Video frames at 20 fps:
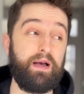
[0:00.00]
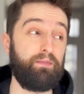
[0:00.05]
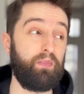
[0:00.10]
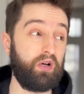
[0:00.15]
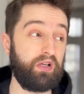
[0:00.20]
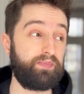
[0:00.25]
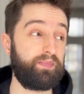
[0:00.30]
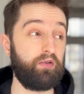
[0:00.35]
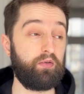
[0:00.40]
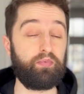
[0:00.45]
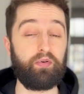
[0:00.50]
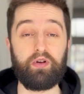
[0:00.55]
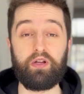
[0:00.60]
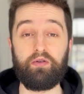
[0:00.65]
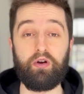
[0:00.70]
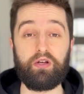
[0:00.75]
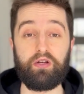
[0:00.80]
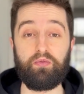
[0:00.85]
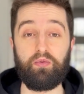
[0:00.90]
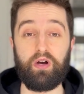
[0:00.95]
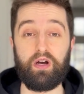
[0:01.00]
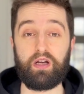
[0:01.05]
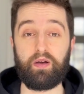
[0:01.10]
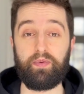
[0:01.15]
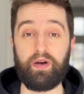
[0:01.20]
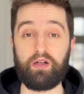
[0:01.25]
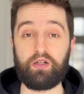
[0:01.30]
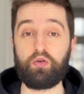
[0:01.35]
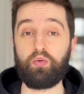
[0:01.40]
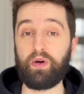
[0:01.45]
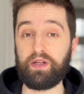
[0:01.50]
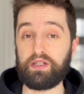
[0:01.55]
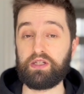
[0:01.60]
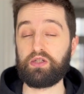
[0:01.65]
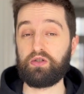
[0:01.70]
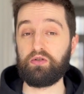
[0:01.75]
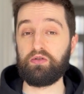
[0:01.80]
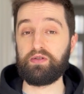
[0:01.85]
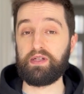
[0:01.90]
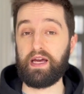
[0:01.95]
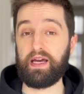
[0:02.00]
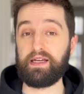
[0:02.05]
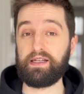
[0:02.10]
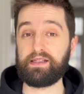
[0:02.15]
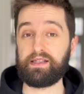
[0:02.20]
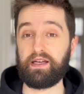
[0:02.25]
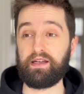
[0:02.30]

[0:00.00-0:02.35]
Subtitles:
Most people probably only work about 22 days.